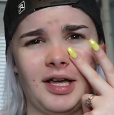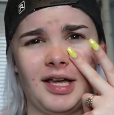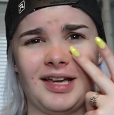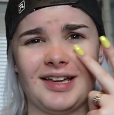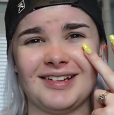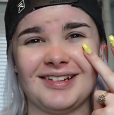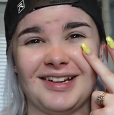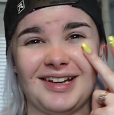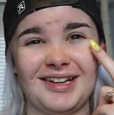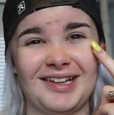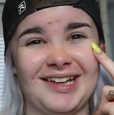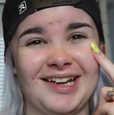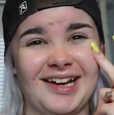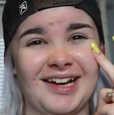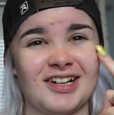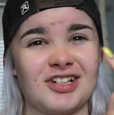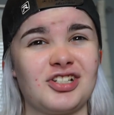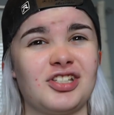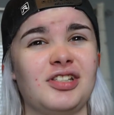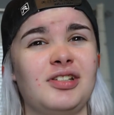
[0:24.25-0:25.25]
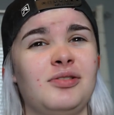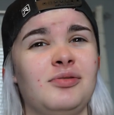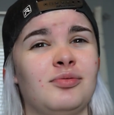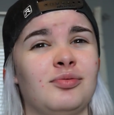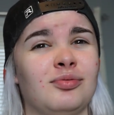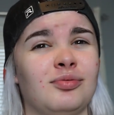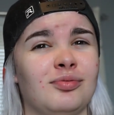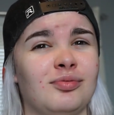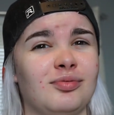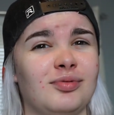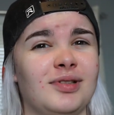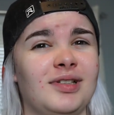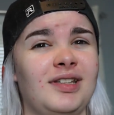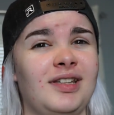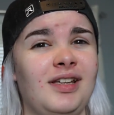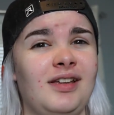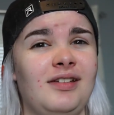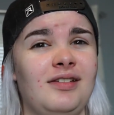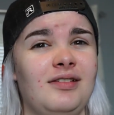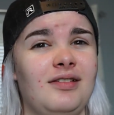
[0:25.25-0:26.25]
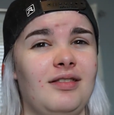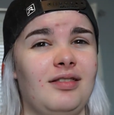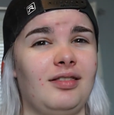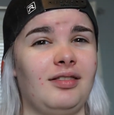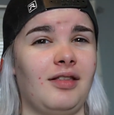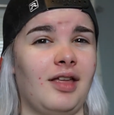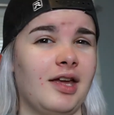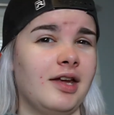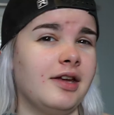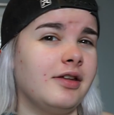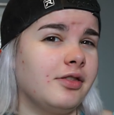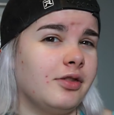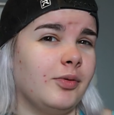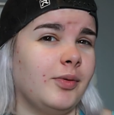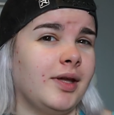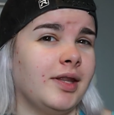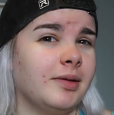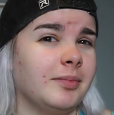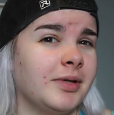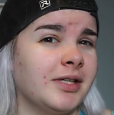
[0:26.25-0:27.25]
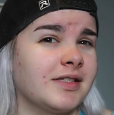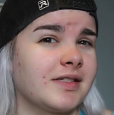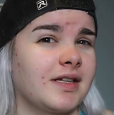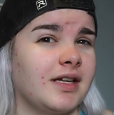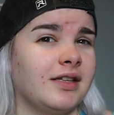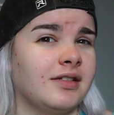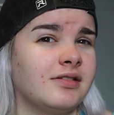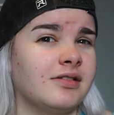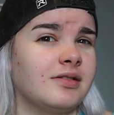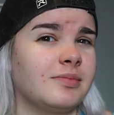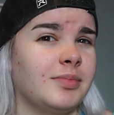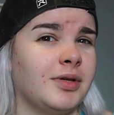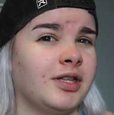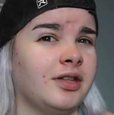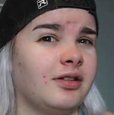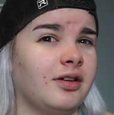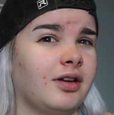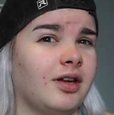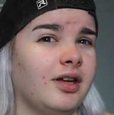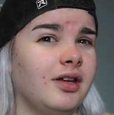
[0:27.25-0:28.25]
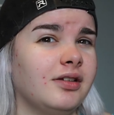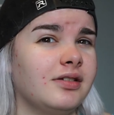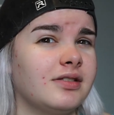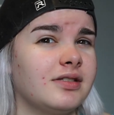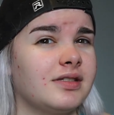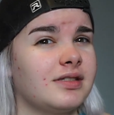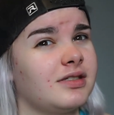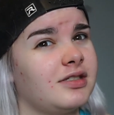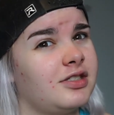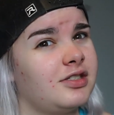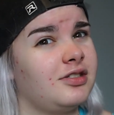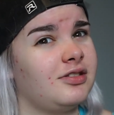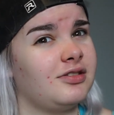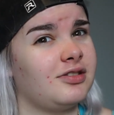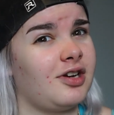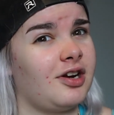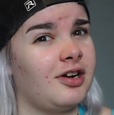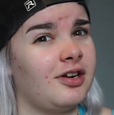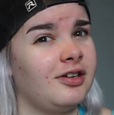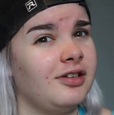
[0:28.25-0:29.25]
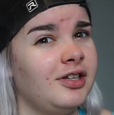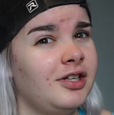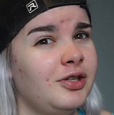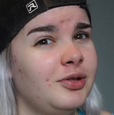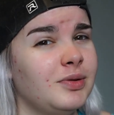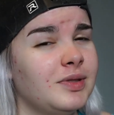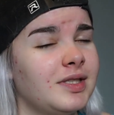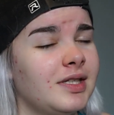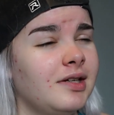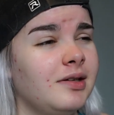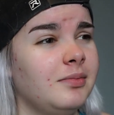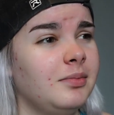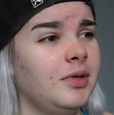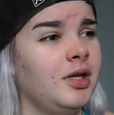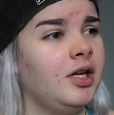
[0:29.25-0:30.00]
and I actually really like the way that my skin's been looking since starting to use them.